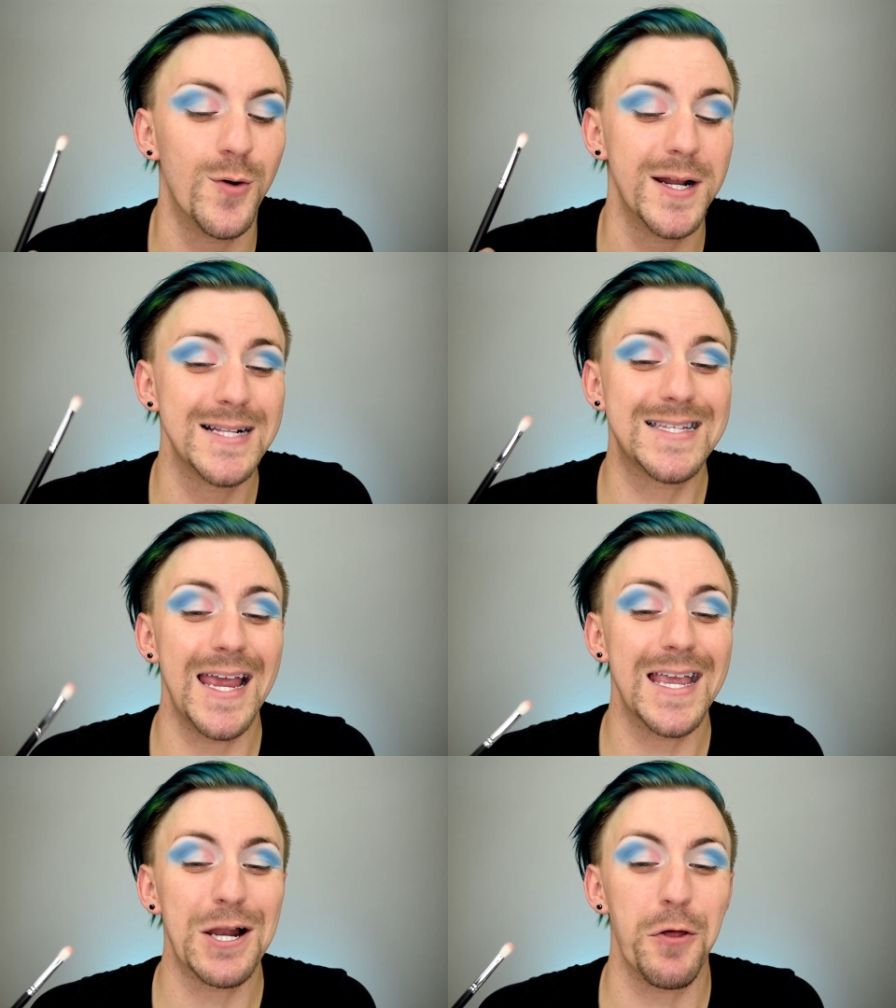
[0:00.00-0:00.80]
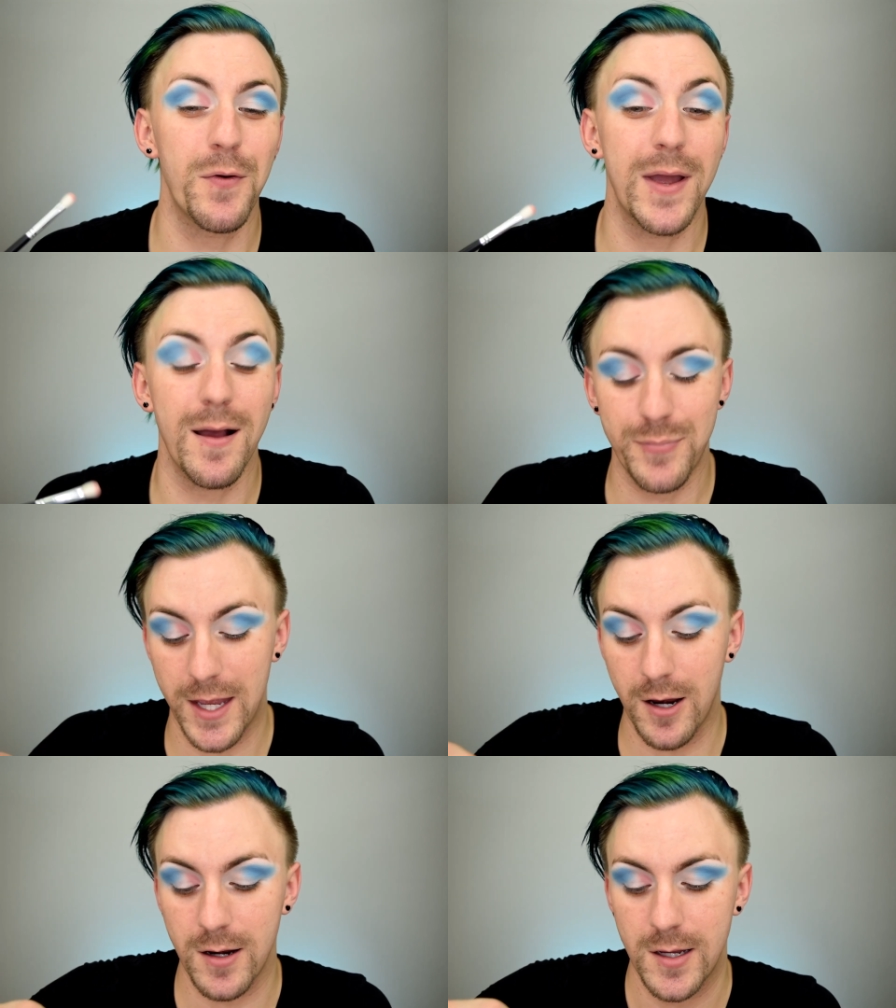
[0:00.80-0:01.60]
want to take it all the way up
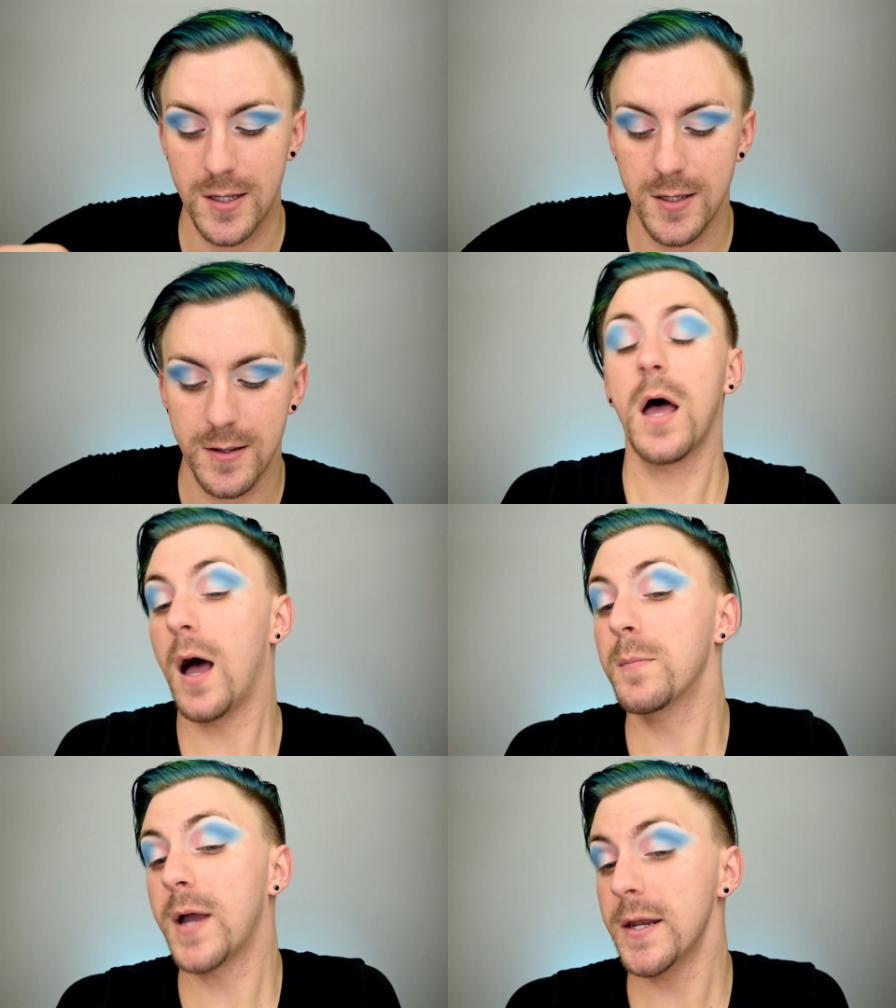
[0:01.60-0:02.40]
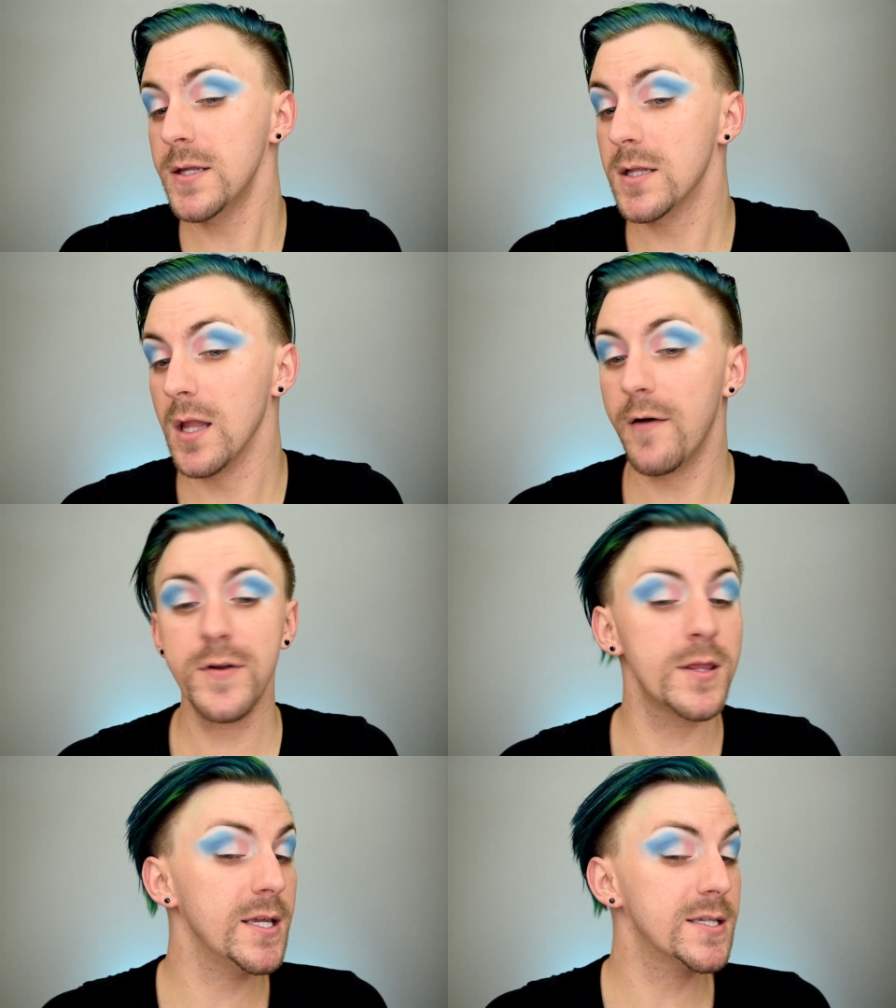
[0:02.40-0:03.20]
there. I'm kind of
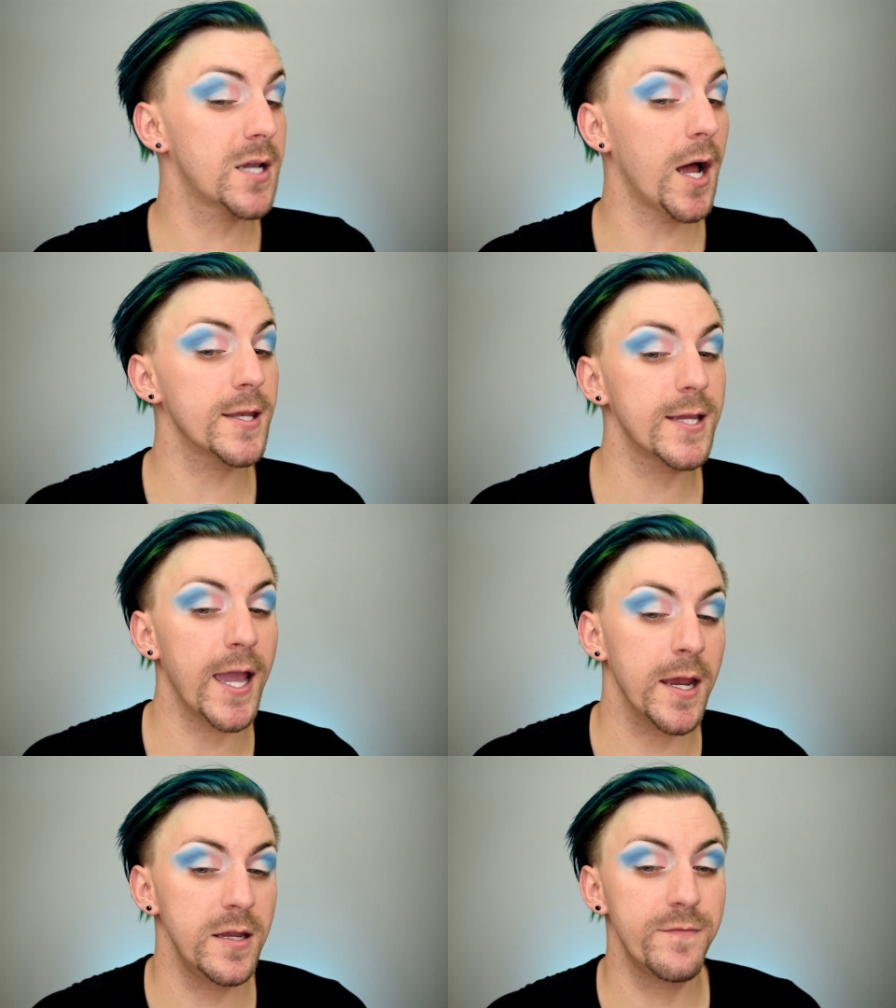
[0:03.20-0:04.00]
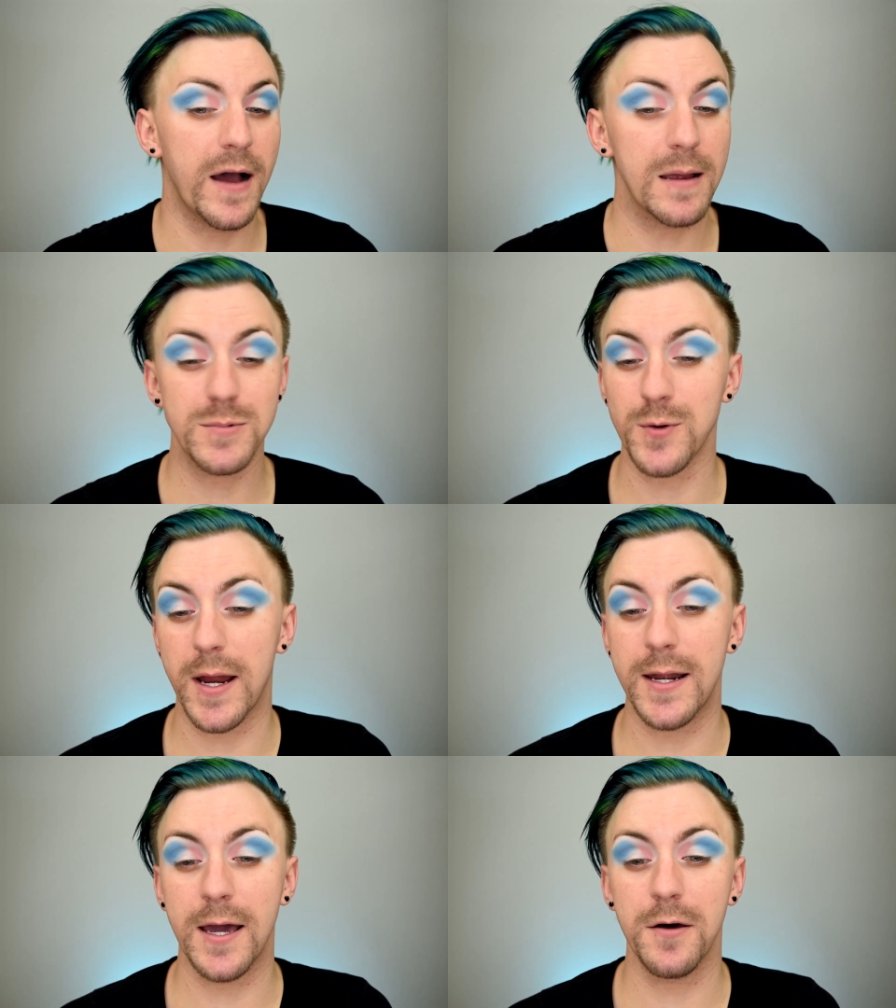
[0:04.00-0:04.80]
loving these cotton candy vibes
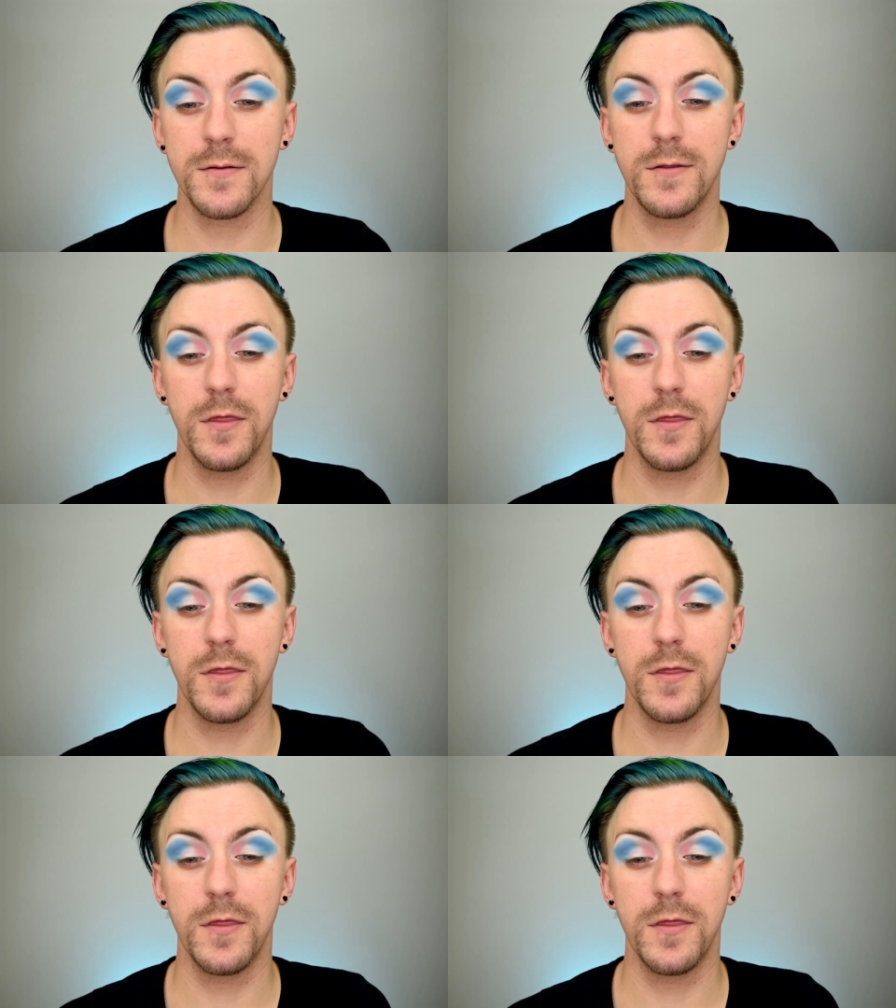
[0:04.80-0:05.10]
right now.